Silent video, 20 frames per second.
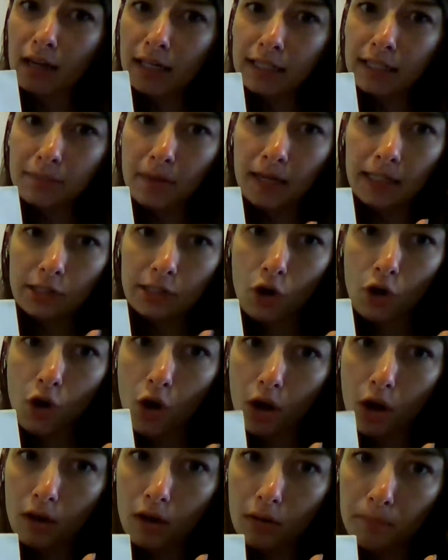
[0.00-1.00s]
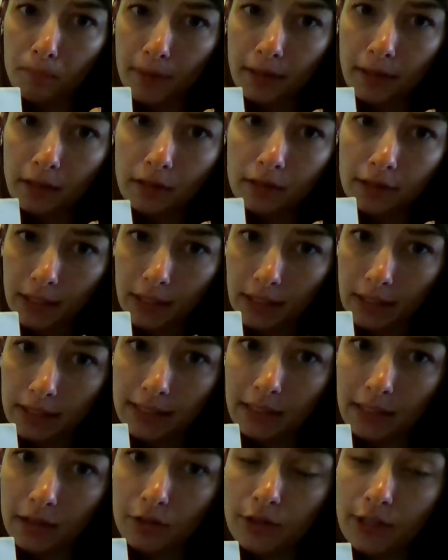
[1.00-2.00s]
as many tall buildings.
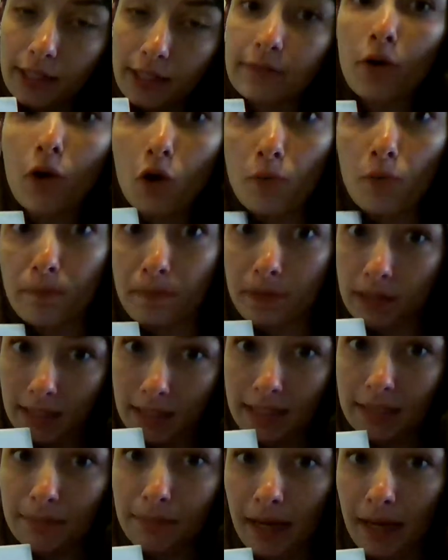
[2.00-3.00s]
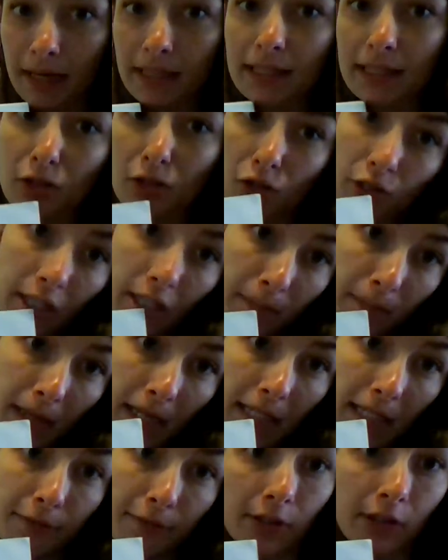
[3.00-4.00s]
See, there's lots of open space, so there's
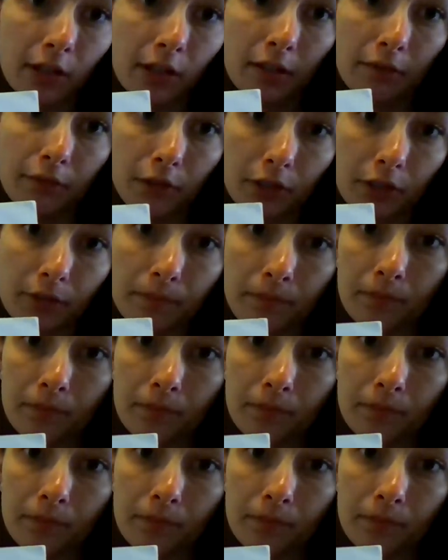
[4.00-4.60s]
space for Clifford.